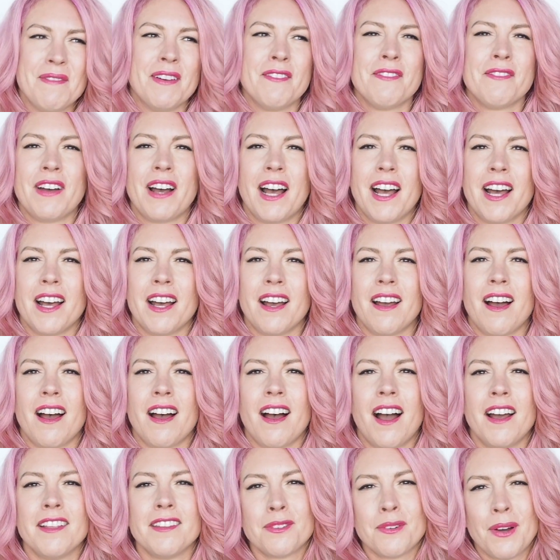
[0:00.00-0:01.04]
But
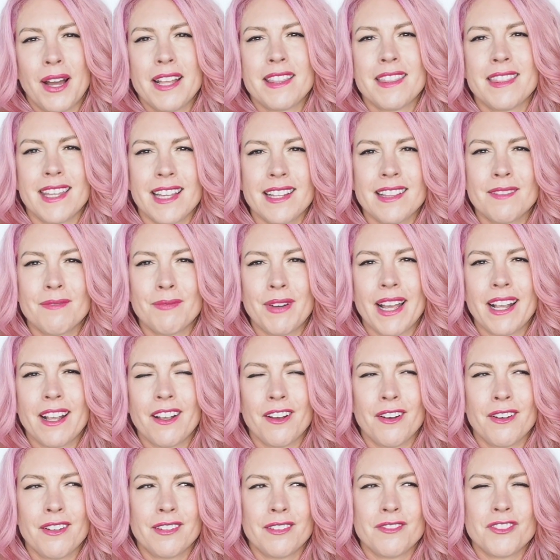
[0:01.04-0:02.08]
so I think that my
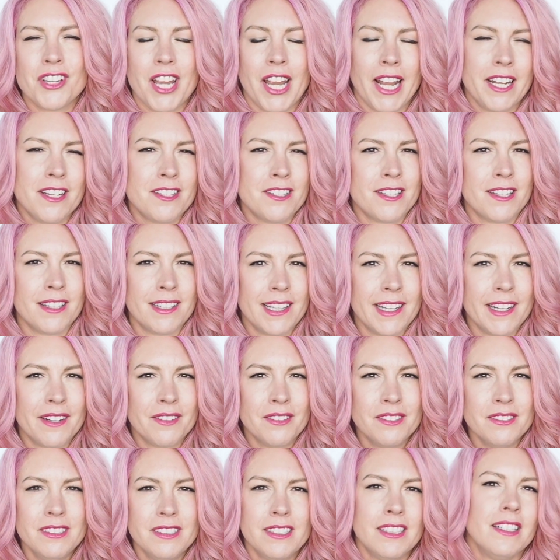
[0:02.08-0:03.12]
curls have changed a
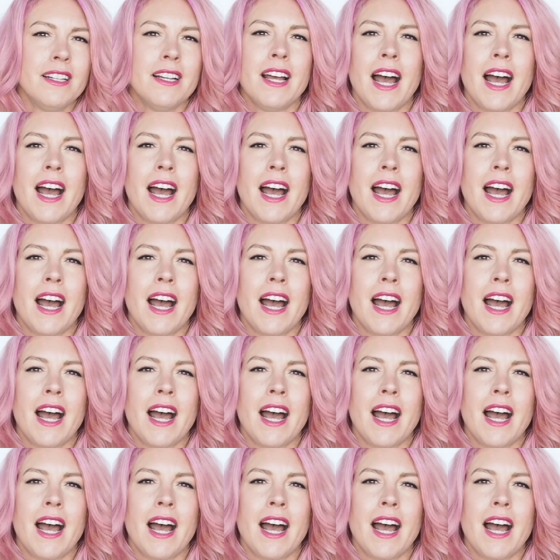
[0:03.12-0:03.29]
little.